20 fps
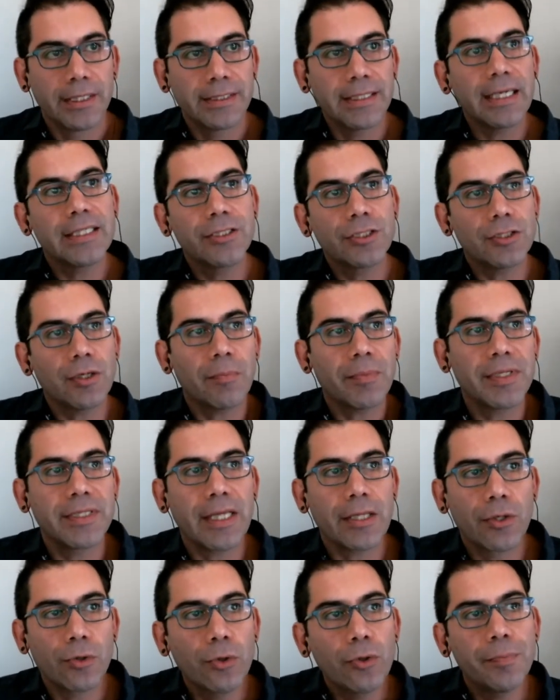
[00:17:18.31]
That is something
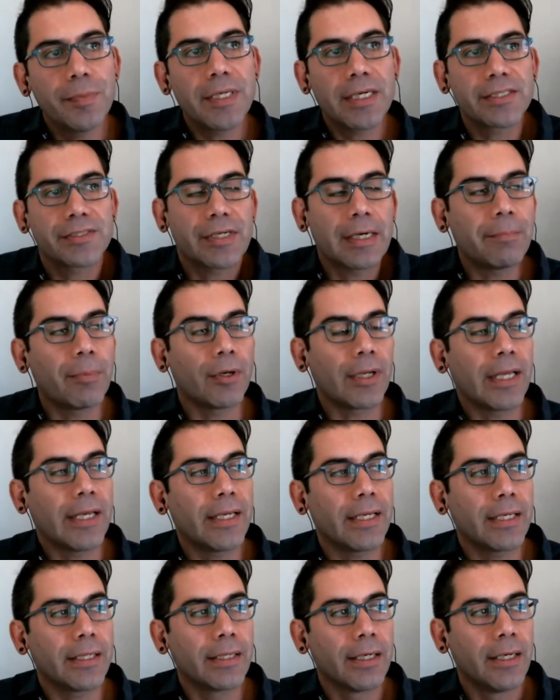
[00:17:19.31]
that could be
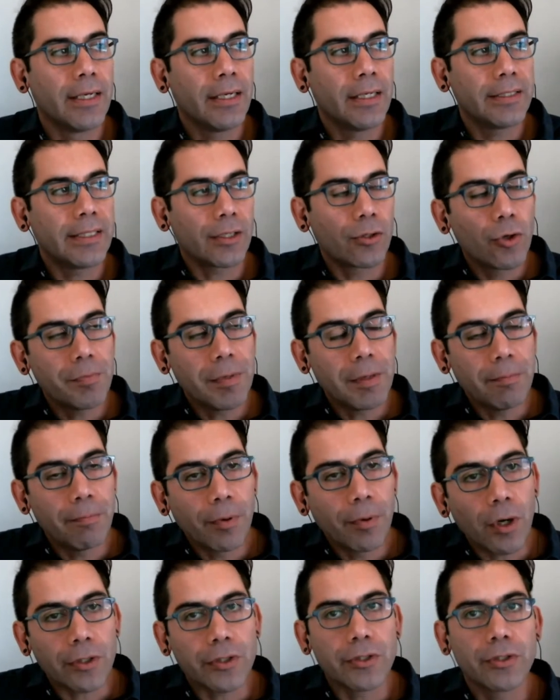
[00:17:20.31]
extrapolated, that could be
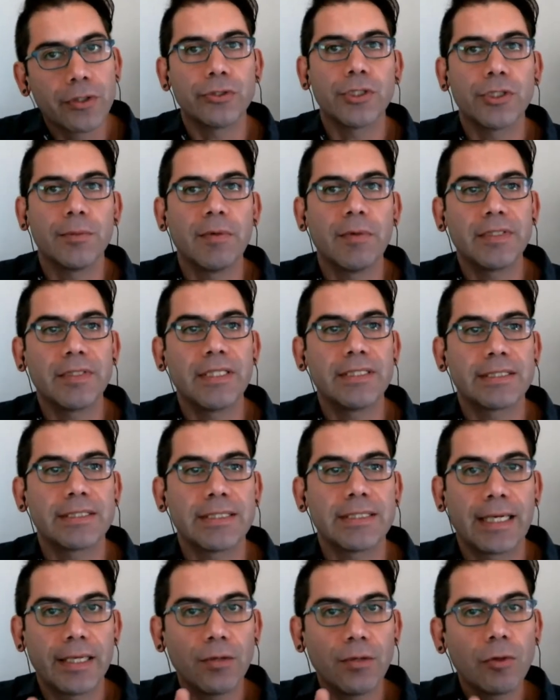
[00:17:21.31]
brought to some of
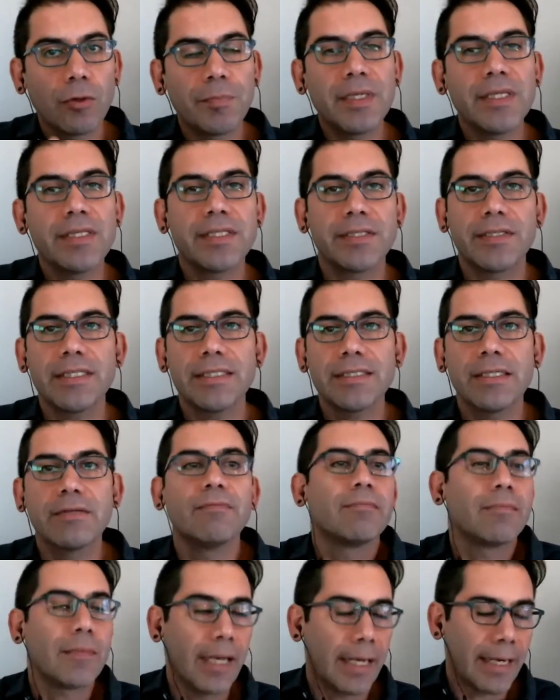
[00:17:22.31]
this. Like it would be
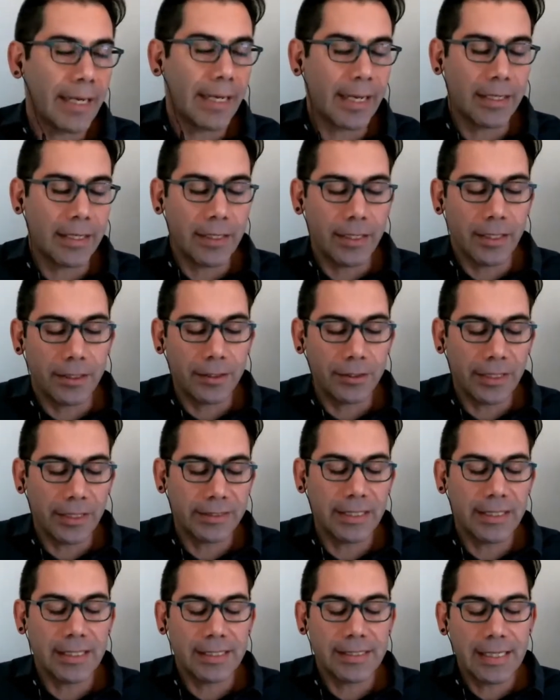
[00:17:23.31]
interesting, and again, uh,
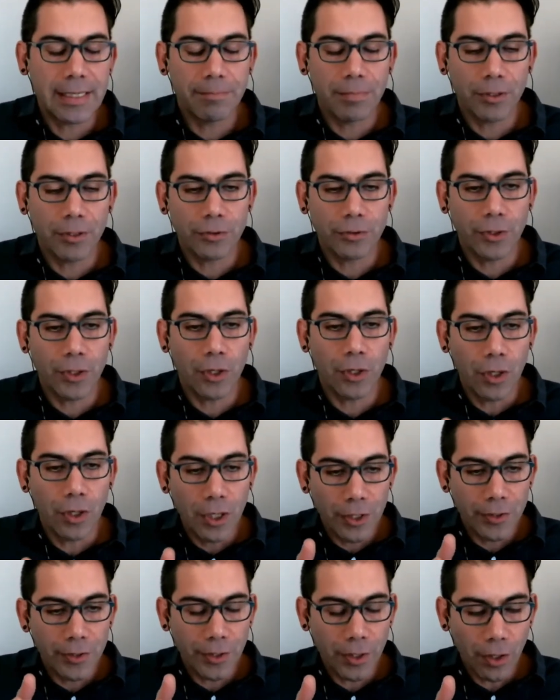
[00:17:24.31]
as an example, to know,
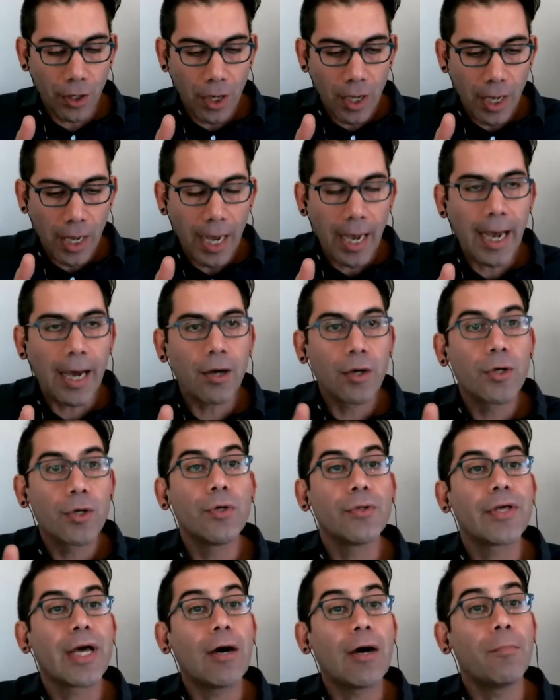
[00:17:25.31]
you know, how
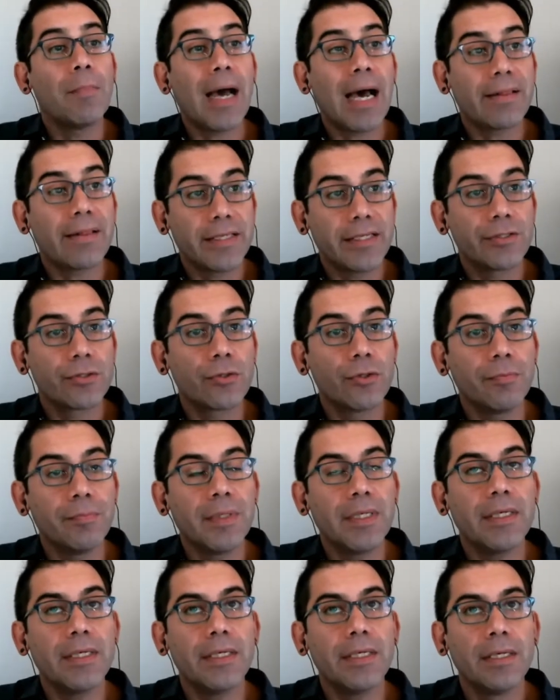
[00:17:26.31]
good, how bad this could
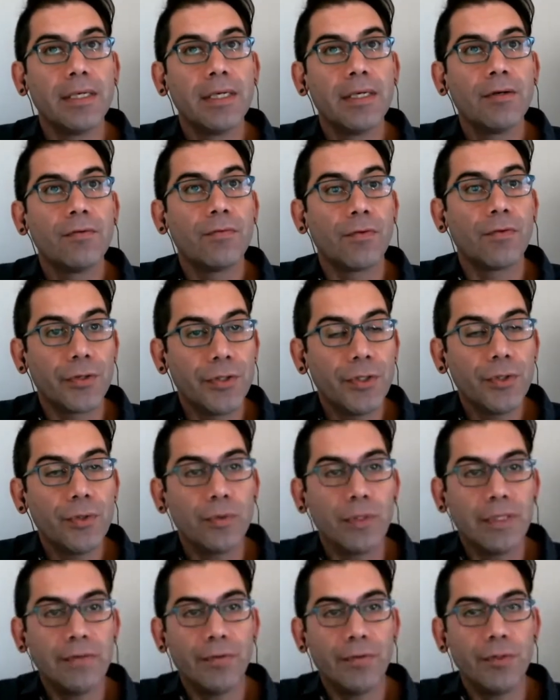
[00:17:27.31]
be for
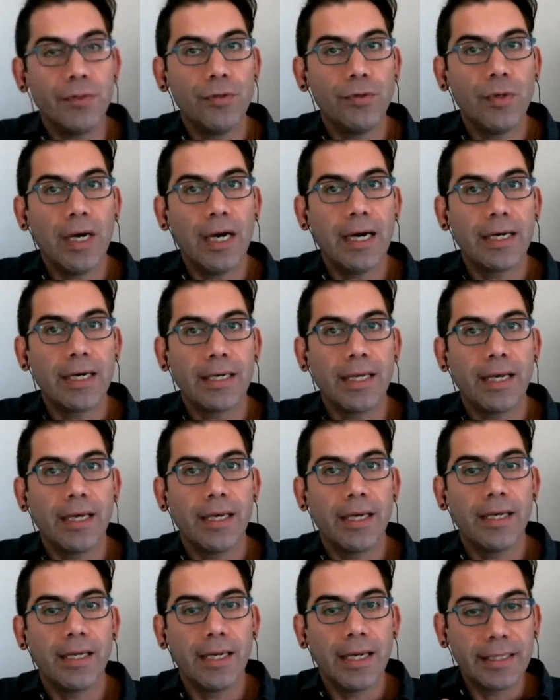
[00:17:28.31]
you if you are
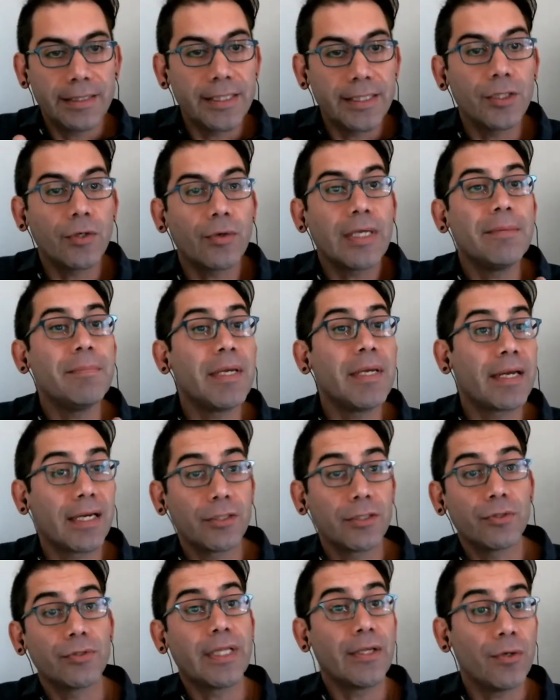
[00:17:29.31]
a Latino
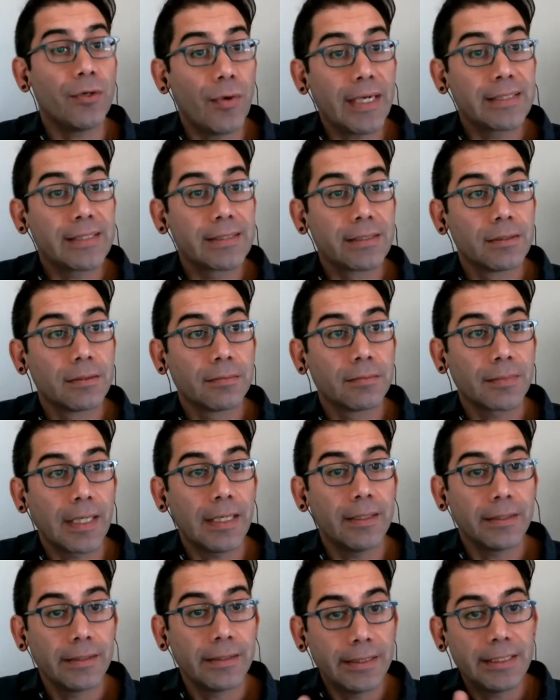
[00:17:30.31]
immigrant to the U.S
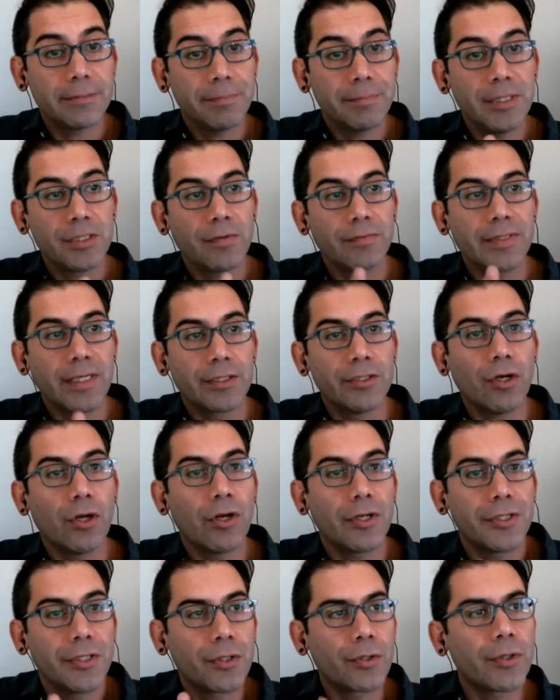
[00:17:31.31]
right? This piece of
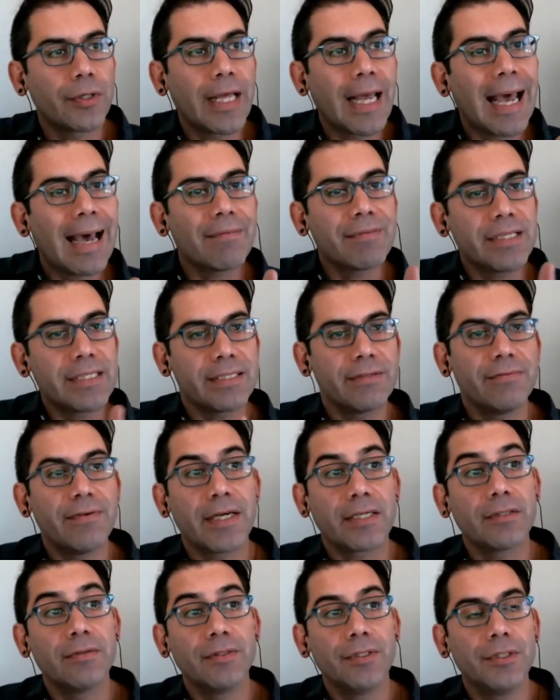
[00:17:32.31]
technology could have this
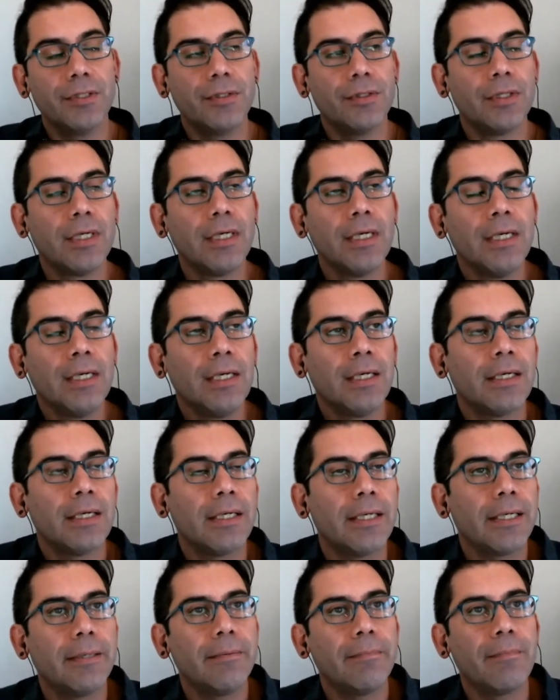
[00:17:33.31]
effect on you.
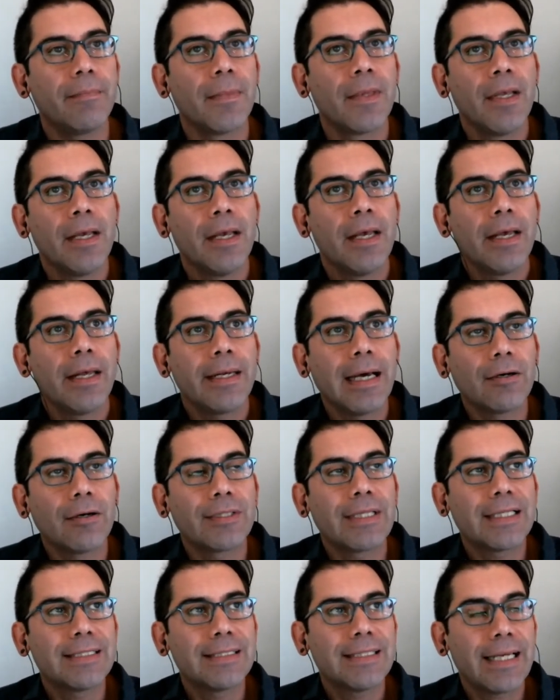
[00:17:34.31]
Um,
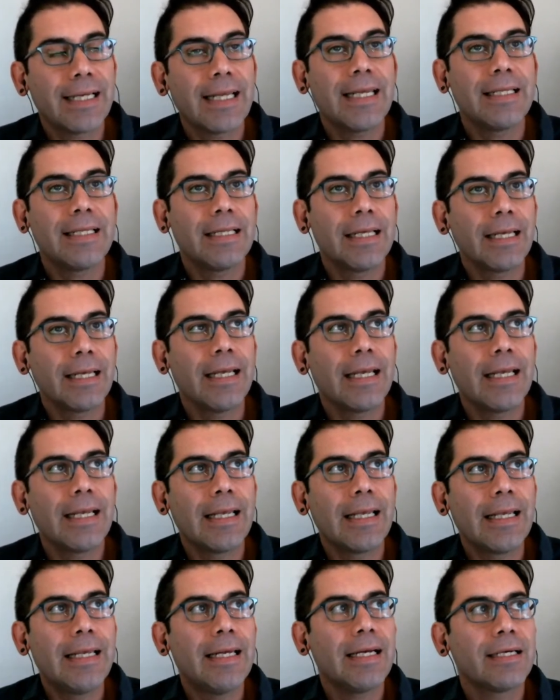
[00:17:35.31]
now, that said, in,
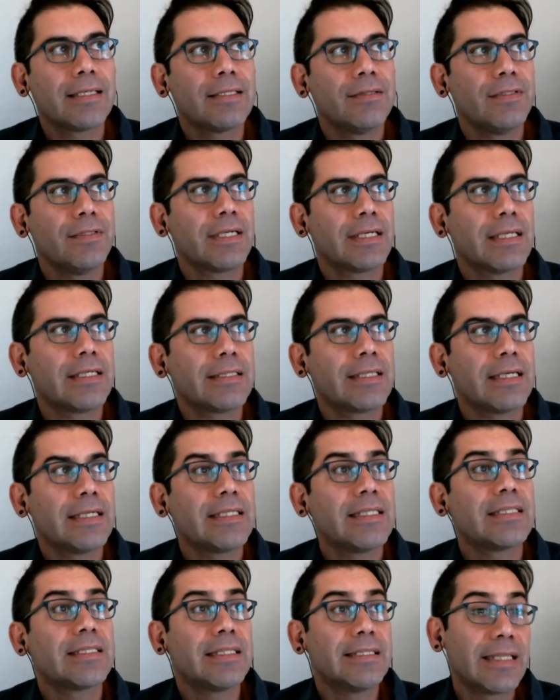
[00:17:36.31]
in artificial
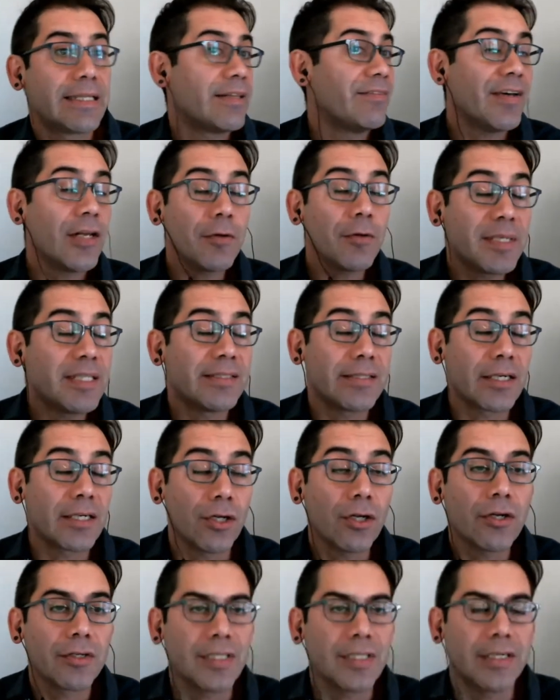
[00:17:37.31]
intelligence, in the developing
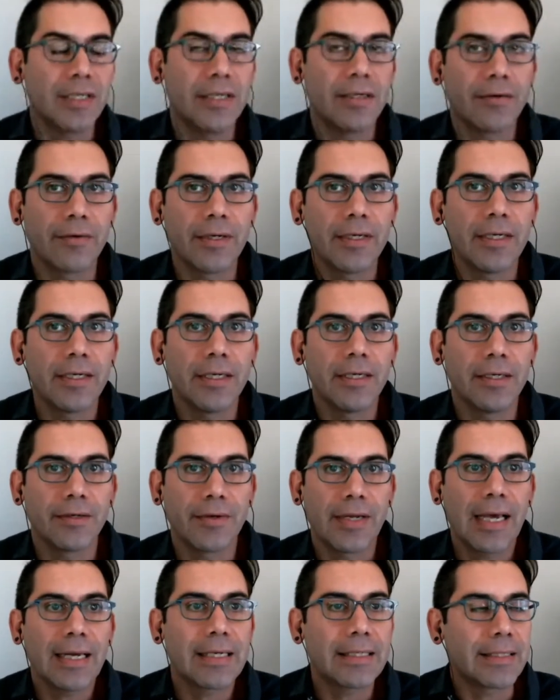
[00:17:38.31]
technology, in, in
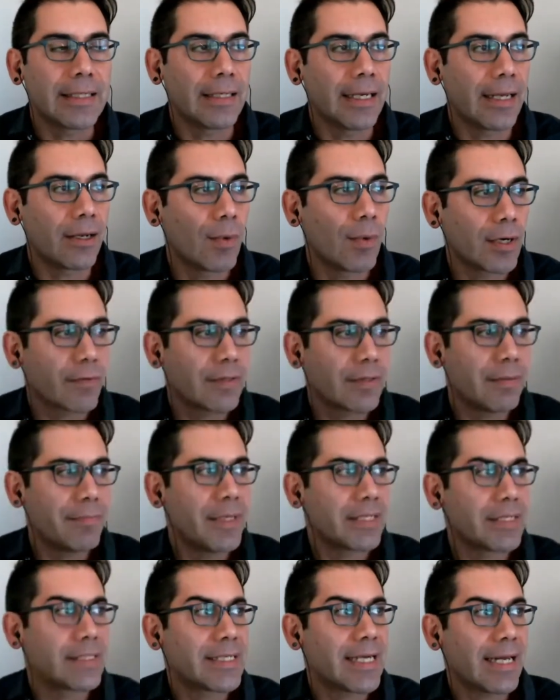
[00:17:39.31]
reality, like one of the
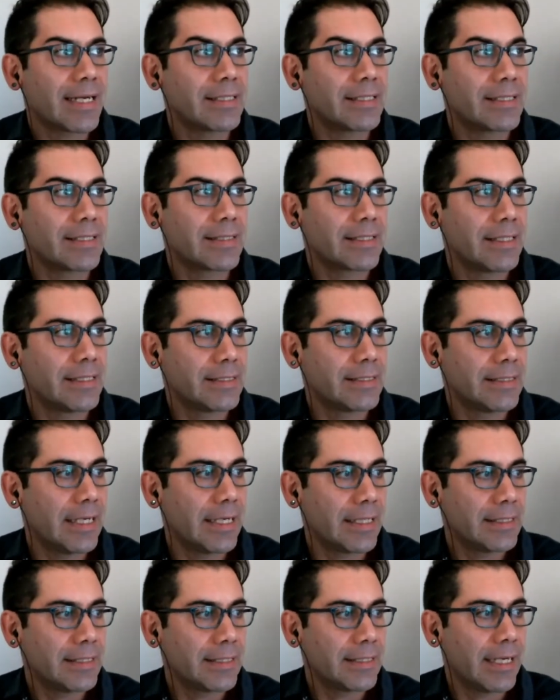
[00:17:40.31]
big challenges is
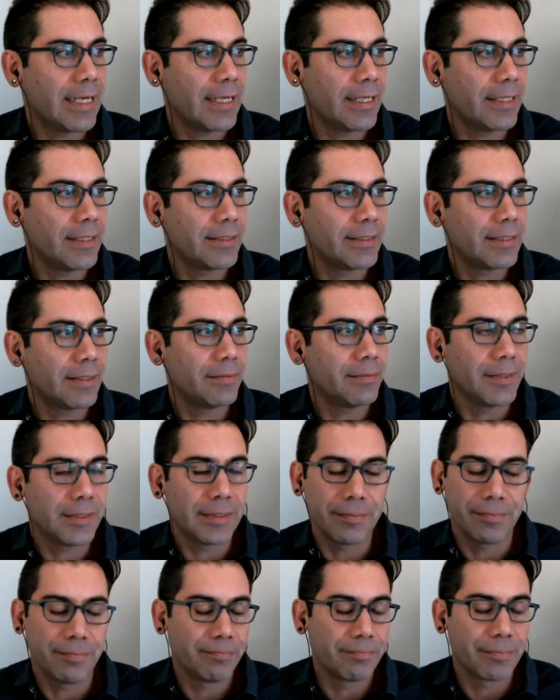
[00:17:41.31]
that it's a, it's a,
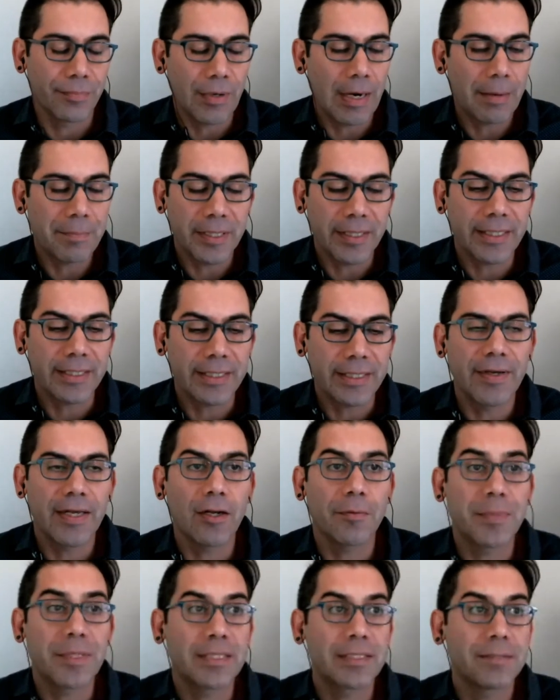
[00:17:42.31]
it's a rapidly
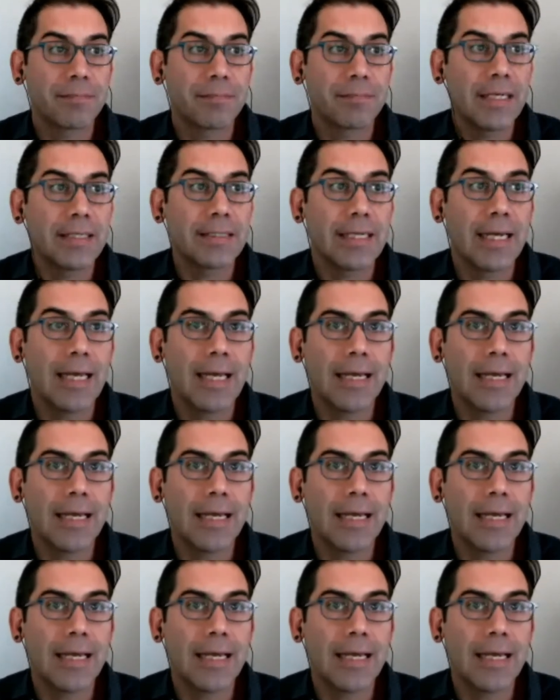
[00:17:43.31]
developing space.